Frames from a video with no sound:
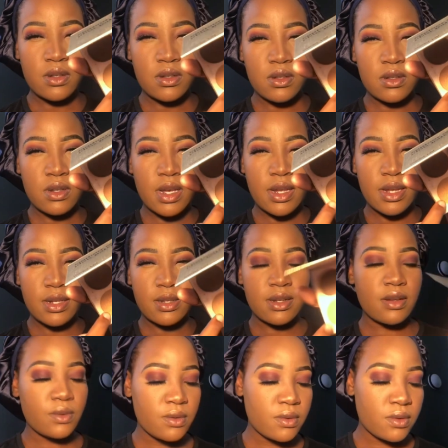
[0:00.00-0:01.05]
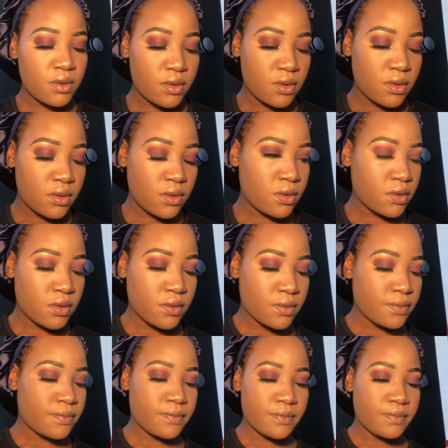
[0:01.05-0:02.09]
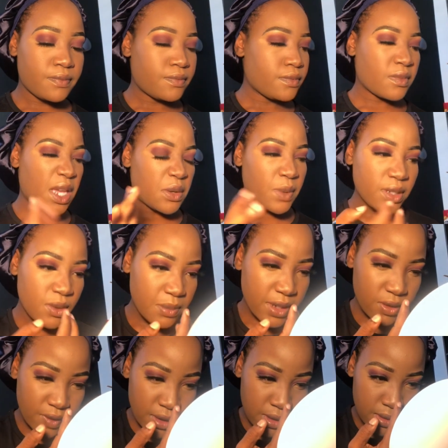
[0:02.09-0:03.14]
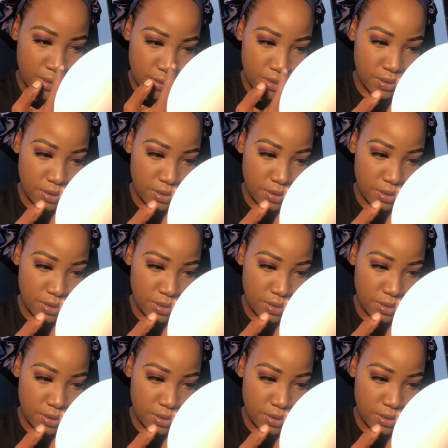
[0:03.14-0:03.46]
As I said, it has highlighters, so I'm going to highlight my